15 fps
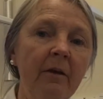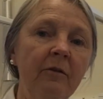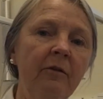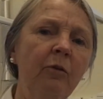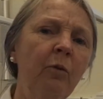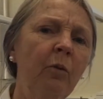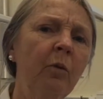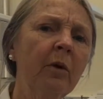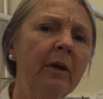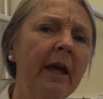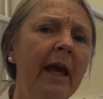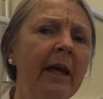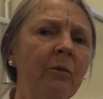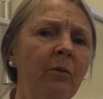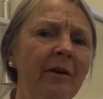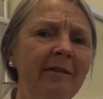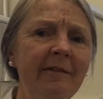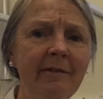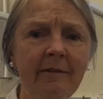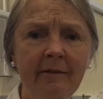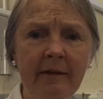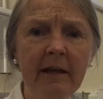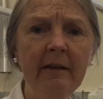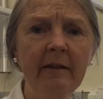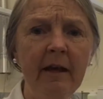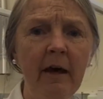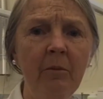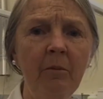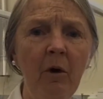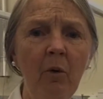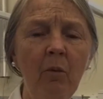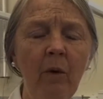So can we see them?